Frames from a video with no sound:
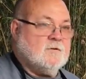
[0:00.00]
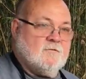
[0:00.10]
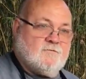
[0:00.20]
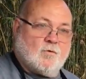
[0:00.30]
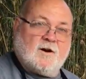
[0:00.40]

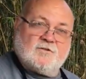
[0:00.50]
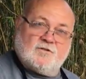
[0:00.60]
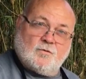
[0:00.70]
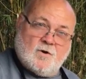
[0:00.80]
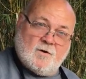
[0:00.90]
4
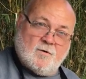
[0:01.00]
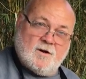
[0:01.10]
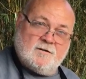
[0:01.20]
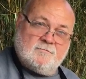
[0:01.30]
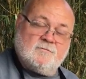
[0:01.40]
ounces of white
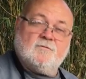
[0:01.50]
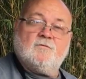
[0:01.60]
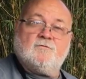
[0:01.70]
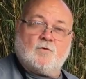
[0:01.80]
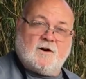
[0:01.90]
wine,
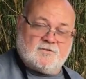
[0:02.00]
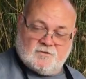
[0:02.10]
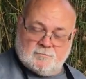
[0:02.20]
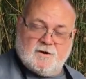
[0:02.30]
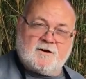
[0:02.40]
4 ounces
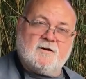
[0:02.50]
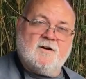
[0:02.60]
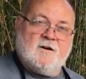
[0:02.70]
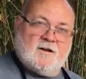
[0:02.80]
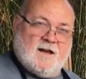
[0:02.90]
of butter.
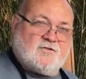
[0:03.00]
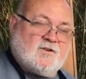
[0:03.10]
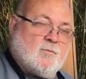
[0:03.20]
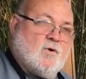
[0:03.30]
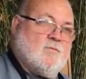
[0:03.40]

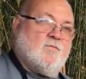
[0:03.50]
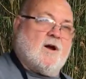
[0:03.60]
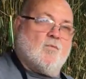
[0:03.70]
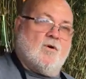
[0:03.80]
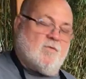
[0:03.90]
Actually, I
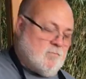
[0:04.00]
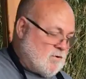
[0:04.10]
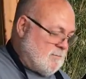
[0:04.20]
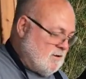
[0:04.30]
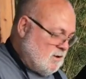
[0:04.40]
went
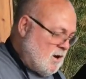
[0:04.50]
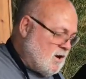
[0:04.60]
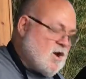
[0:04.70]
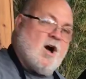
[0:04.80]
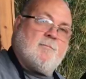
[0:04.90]
probably a
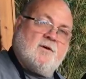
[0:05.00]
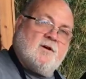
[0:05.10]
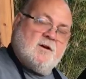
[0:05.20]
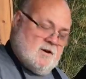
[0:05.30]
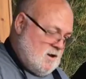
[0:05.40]
cup
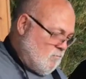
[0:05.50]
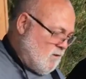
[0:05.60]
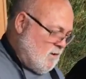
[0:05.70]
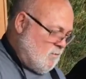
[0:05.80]
of white